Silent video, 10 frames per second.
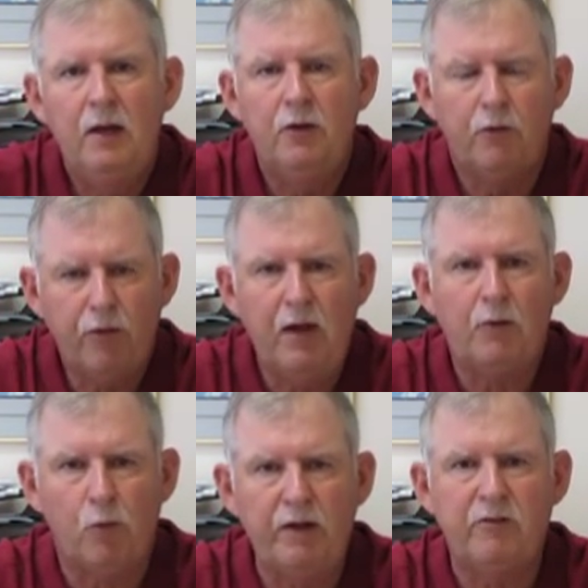You'd
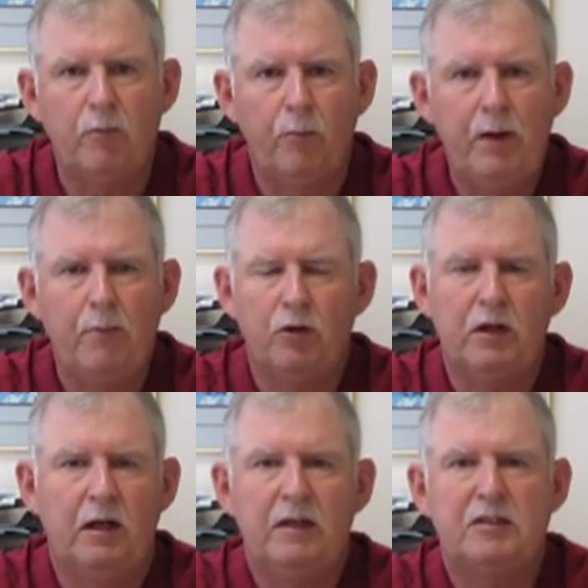think reasonable people
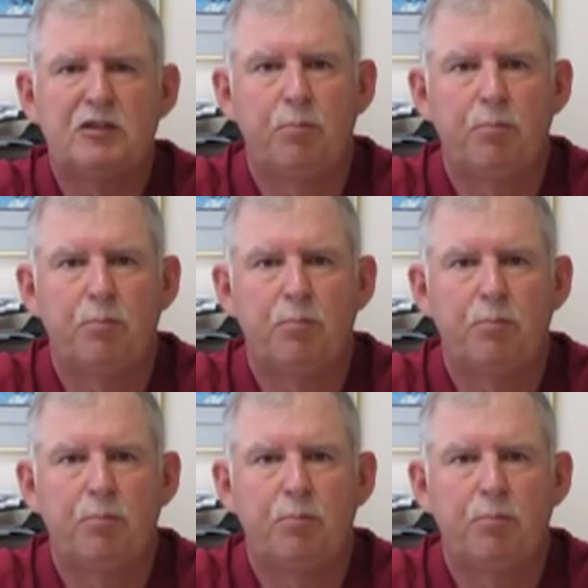could at least